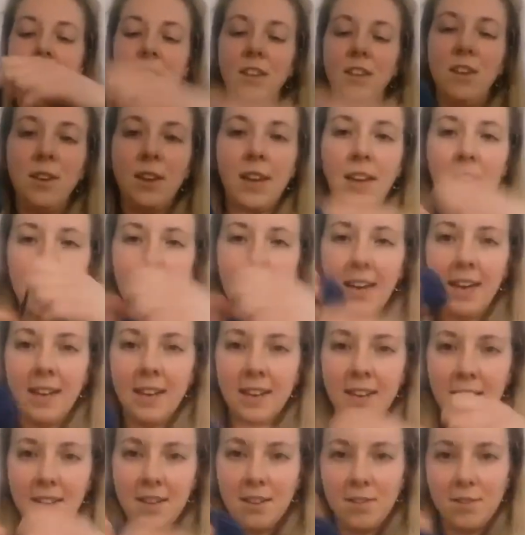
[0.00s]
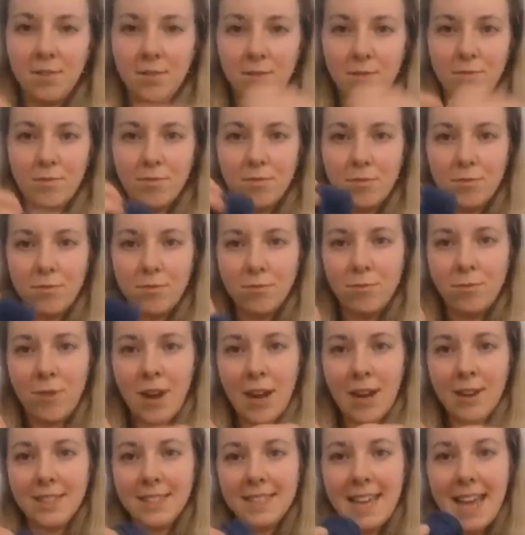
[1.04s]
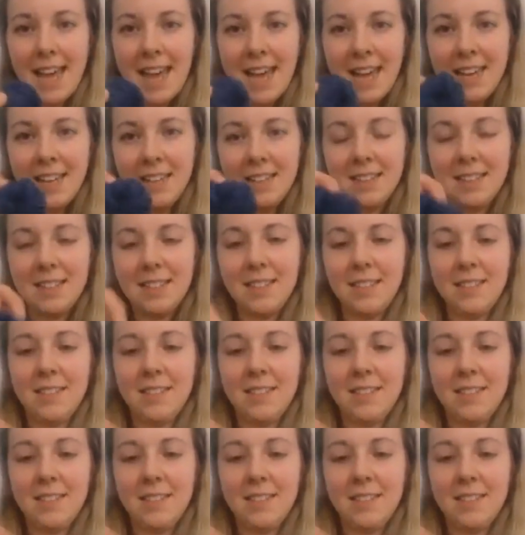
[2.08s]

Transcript: you can rotate